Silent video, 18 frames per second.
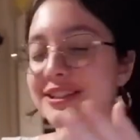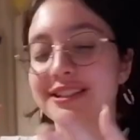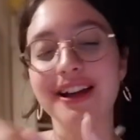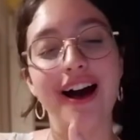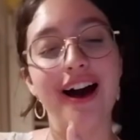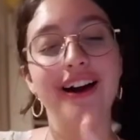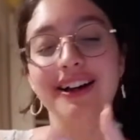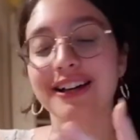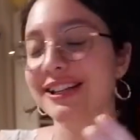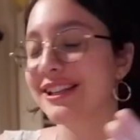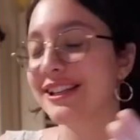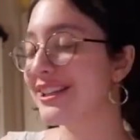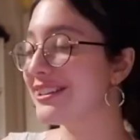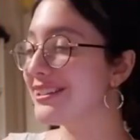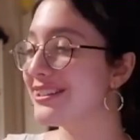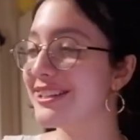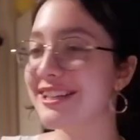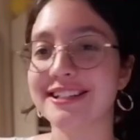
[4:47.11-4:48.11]
talk,
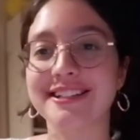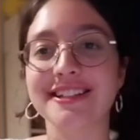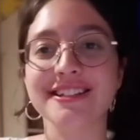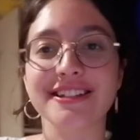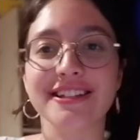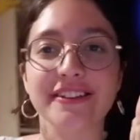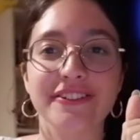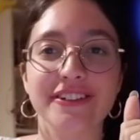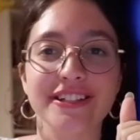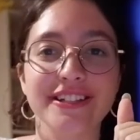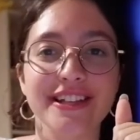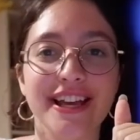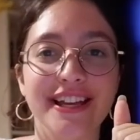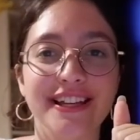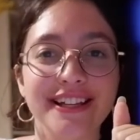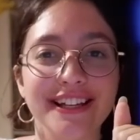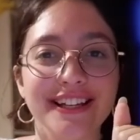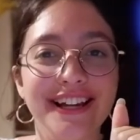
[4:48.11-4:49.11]
this is
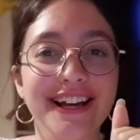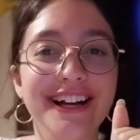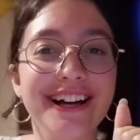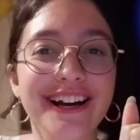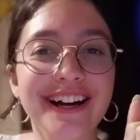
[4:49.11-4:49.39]
Given-Taken,